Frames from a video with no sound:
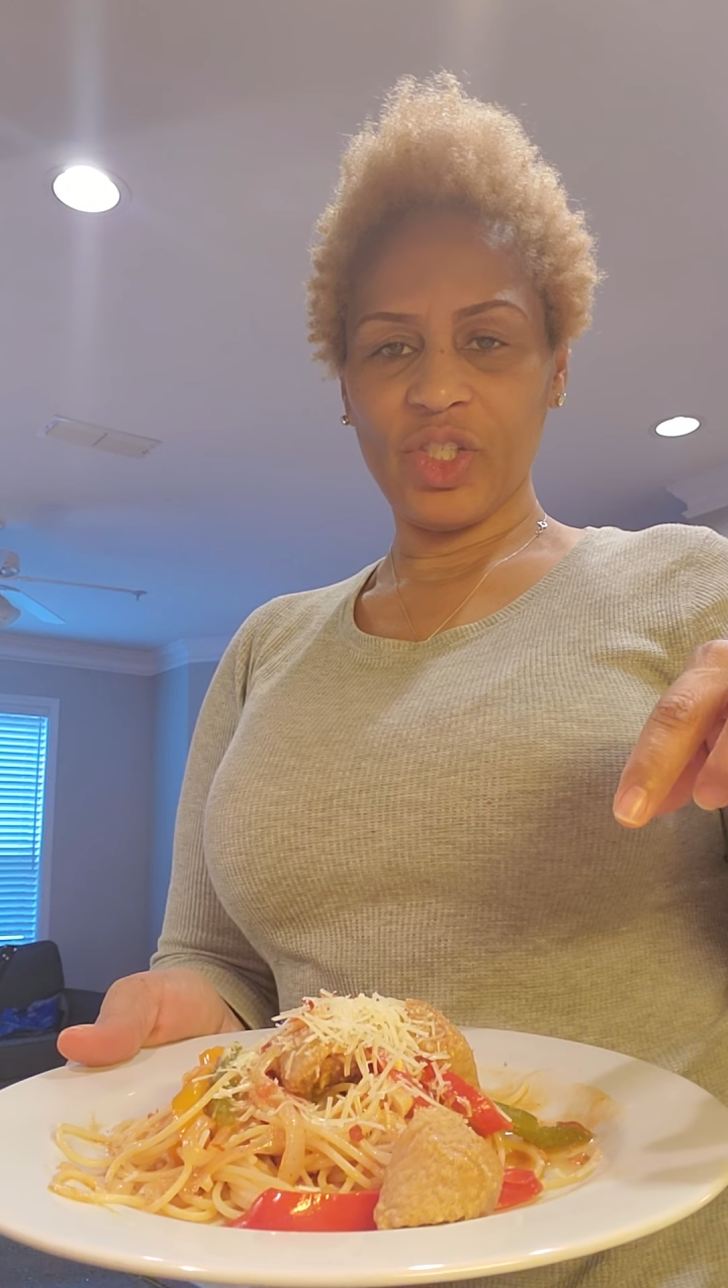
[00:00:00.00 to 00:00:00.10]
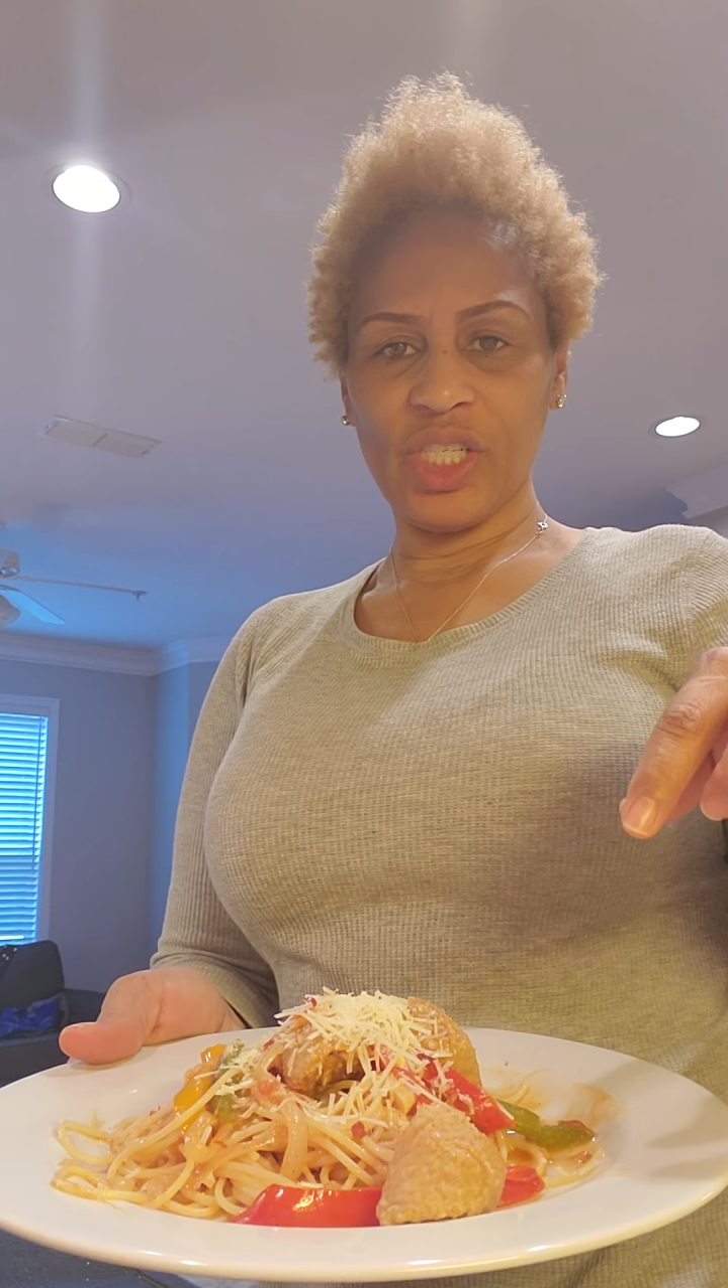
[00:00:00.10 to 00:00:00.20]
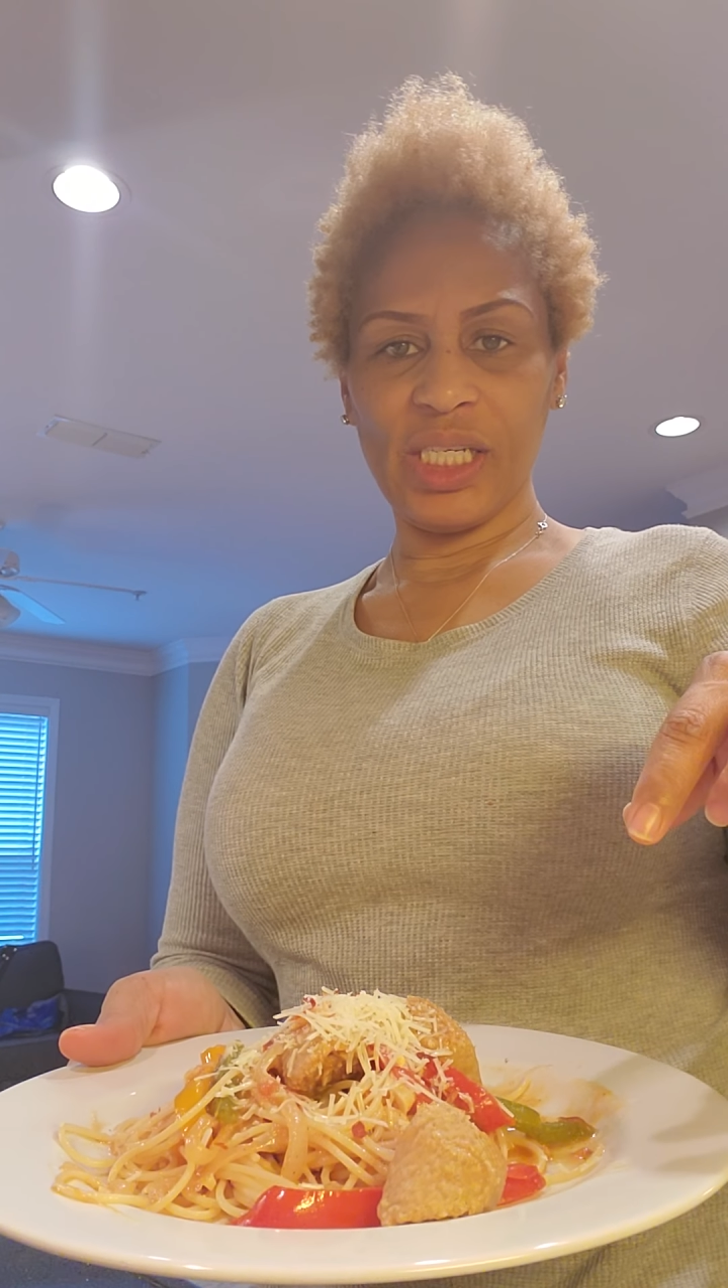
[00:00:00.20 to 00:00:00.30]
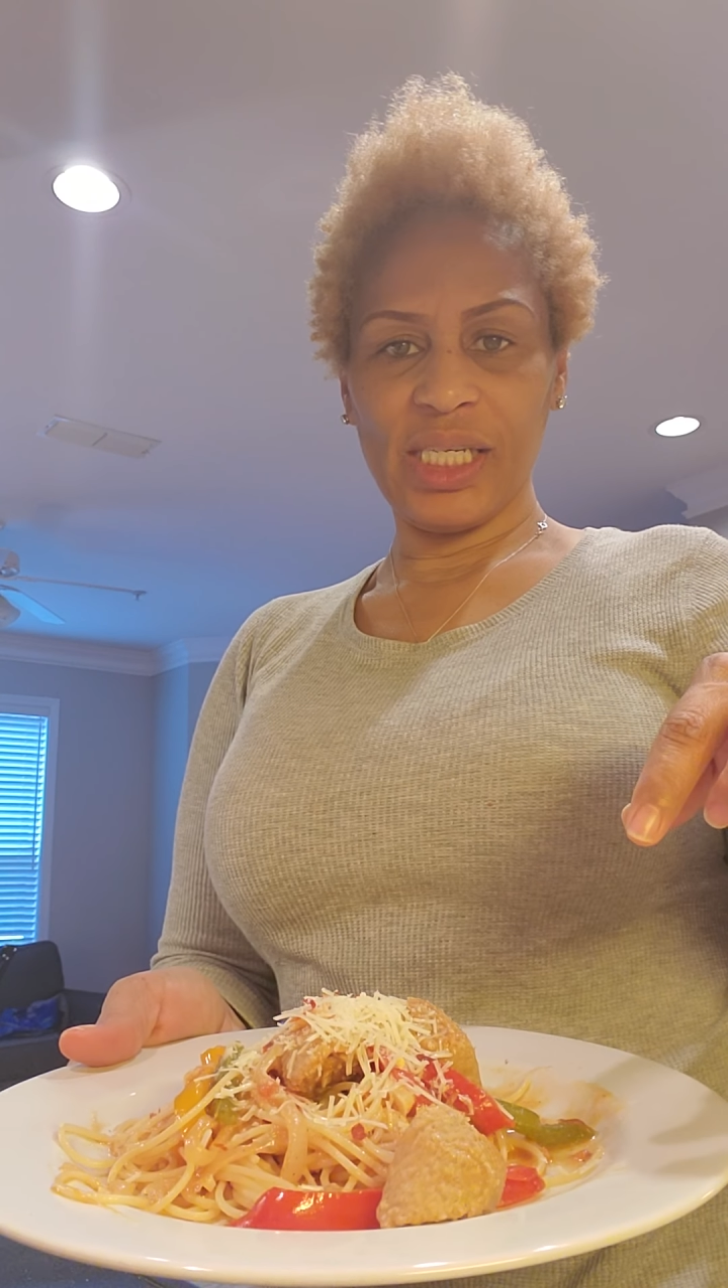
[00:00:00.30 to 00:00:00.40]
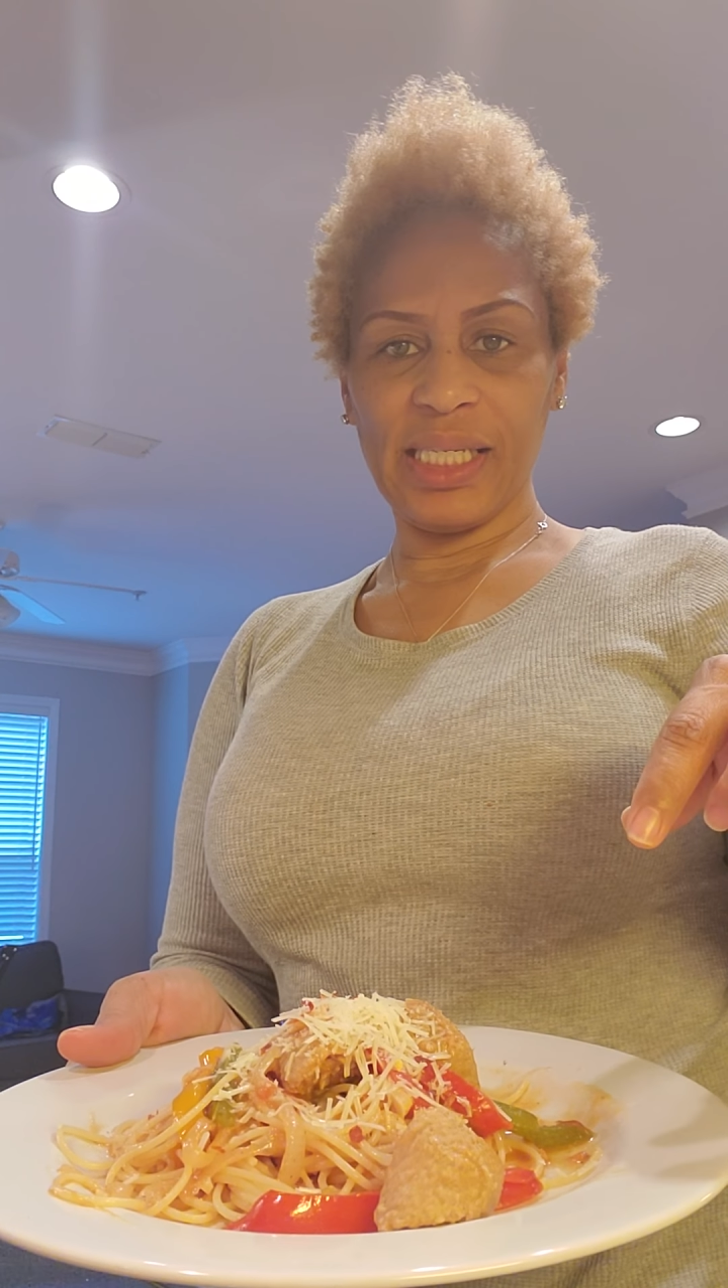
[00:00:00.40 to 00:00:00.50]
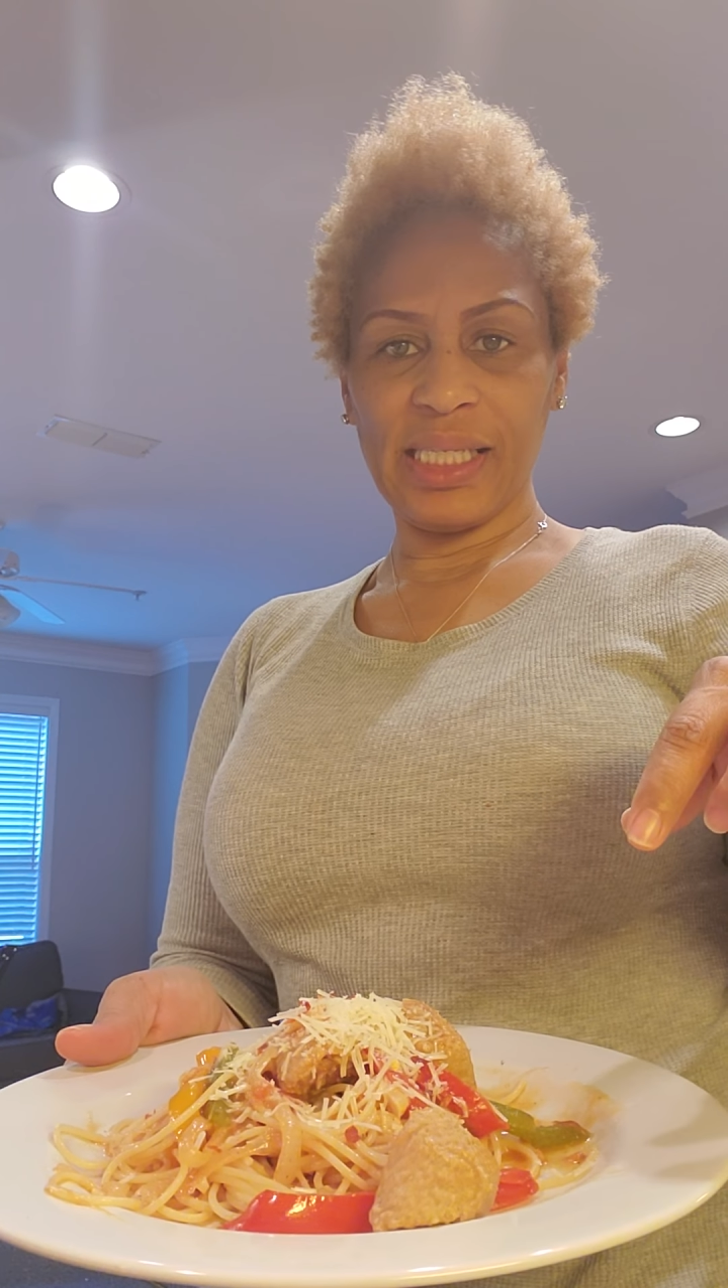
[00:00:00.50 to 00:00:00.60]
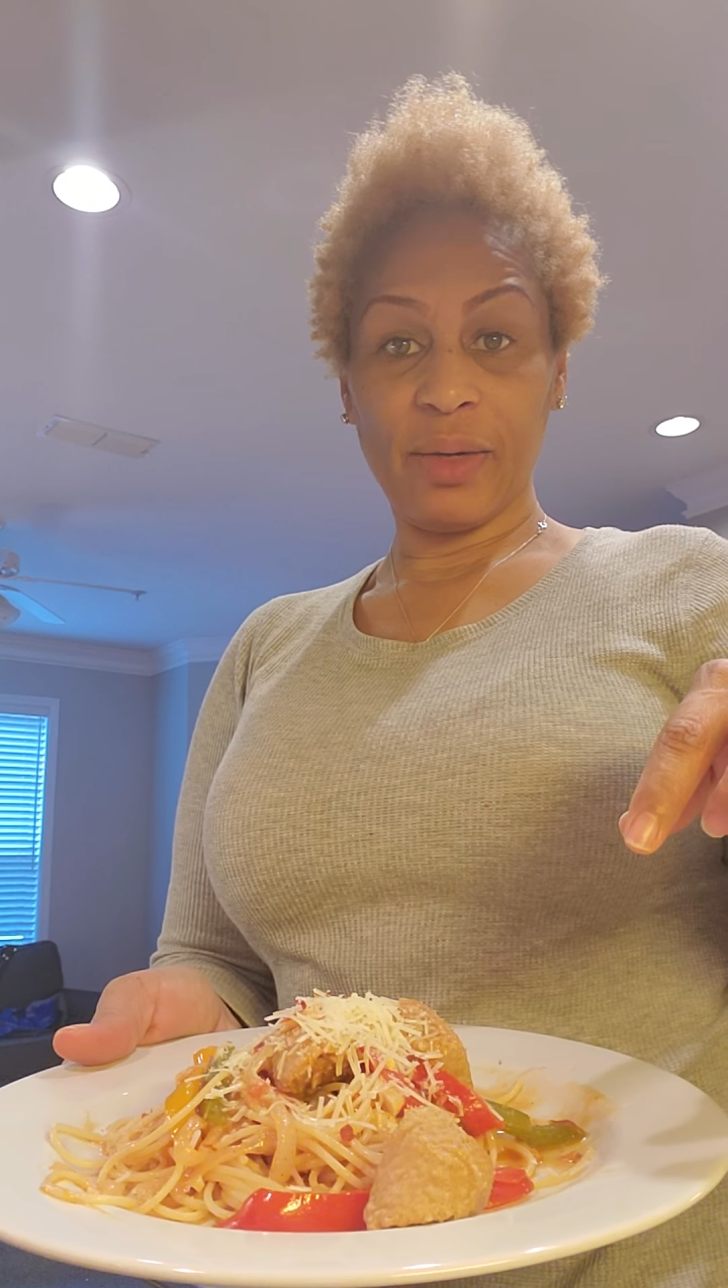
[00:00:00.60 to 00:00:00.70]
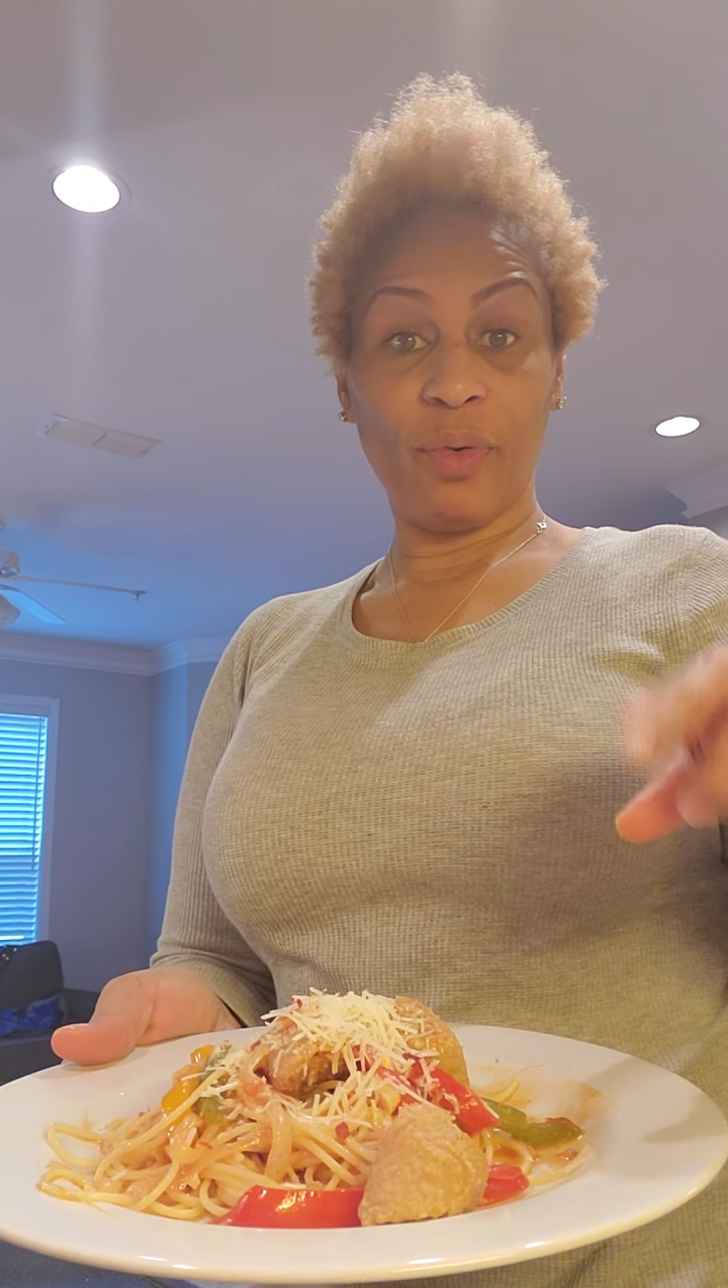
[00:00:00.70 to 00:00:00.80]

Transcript: cheese.